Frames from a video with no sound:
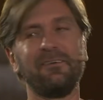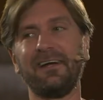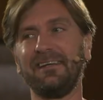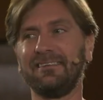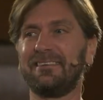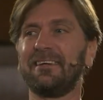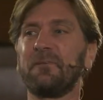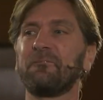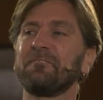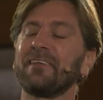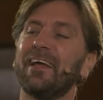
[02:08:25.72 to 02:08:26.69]
ways,
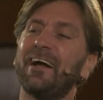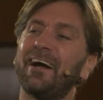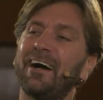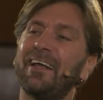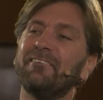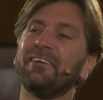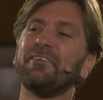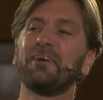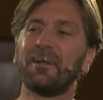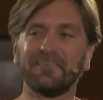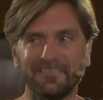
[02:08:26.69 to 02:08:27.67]
even if
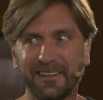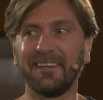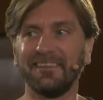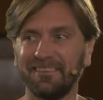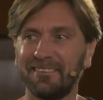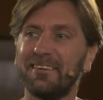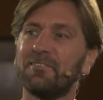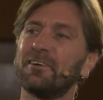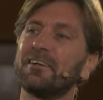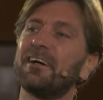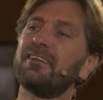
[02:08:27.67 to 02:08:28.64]
I understand it, it's a
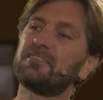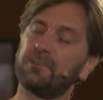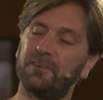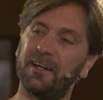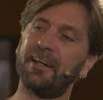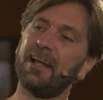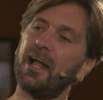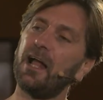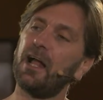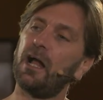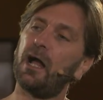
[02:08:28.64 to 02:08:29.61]
different culture.
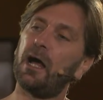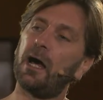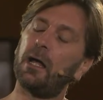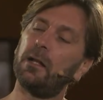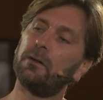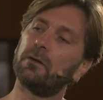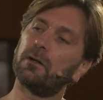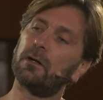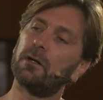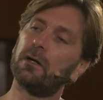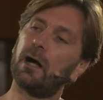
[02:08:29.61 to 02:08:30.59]
And
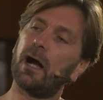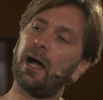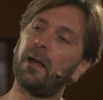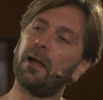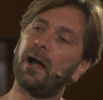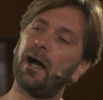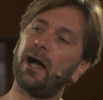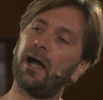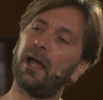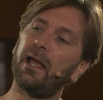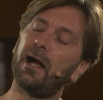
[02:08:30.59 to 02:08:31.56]

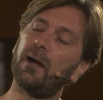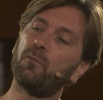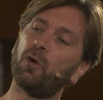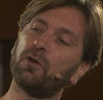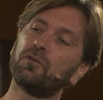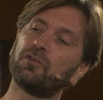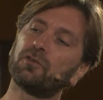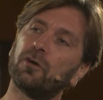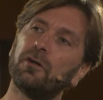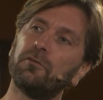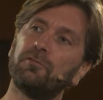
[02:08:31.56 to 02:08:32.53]
I wanted to
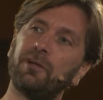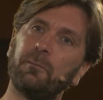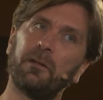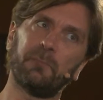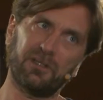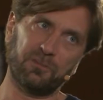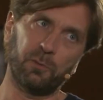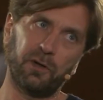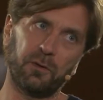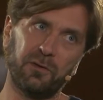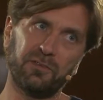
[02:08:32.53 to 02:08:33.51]
start the film in a much
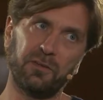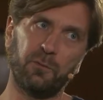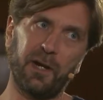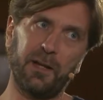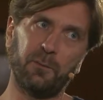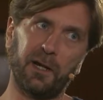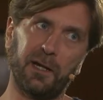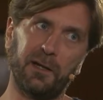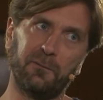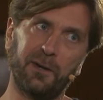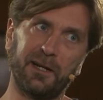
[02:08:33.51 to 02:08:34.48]
more aggressive way when
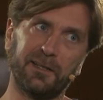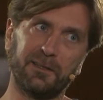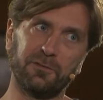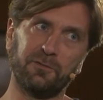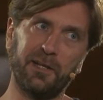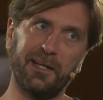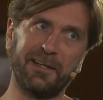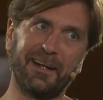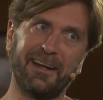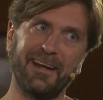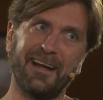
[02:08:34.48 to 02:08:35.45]
I got this feeling.
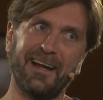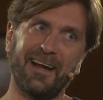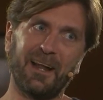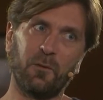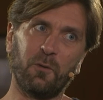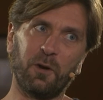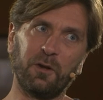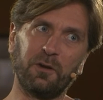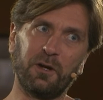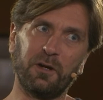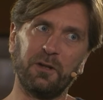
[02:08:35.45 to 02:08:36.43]
And I wanted
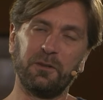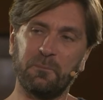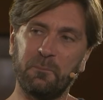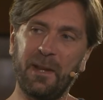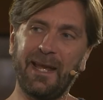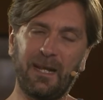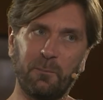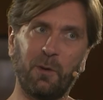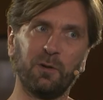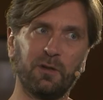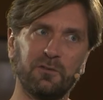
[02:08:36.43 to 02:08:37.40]
the male
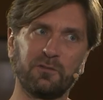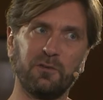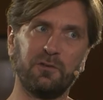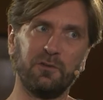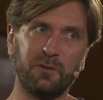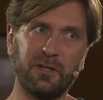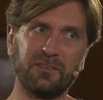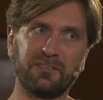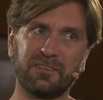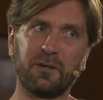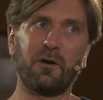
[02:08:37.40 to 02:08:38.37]
models to do
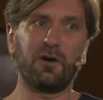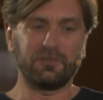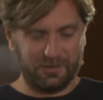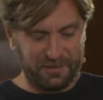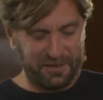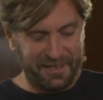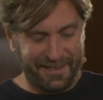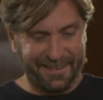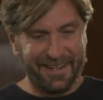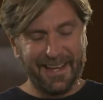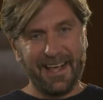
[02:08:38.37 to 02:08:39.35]
this
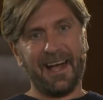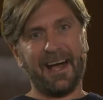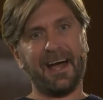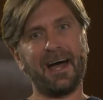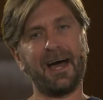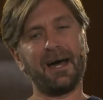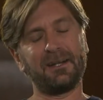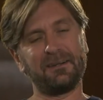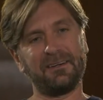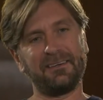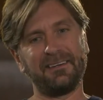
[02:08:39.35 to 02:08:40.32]
casting
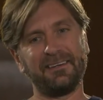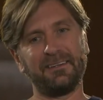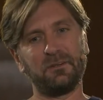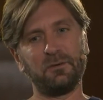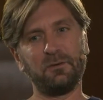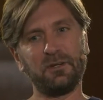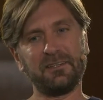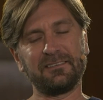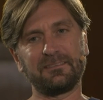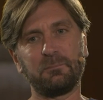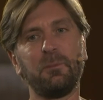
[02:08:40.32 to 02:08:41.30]
and do
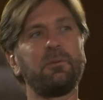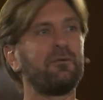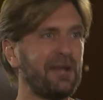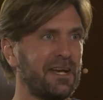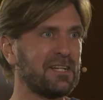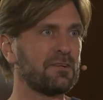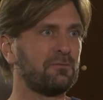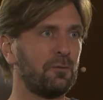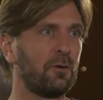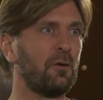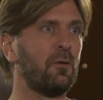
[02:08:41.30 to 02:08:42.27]
this preparation
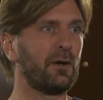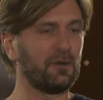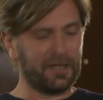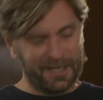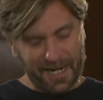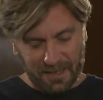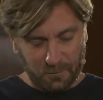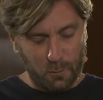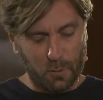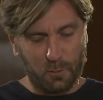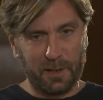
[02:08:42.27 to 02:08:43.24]
for going on the
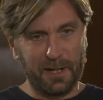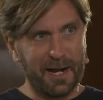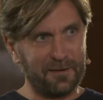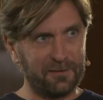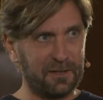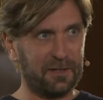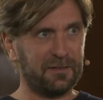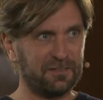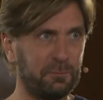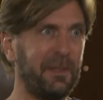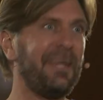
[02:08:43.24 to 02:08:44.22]
catwalk when they have the
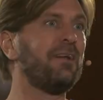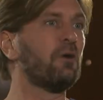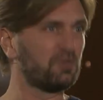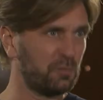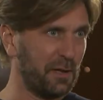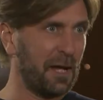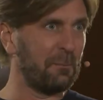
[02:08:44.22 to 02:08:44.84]
Speedos with the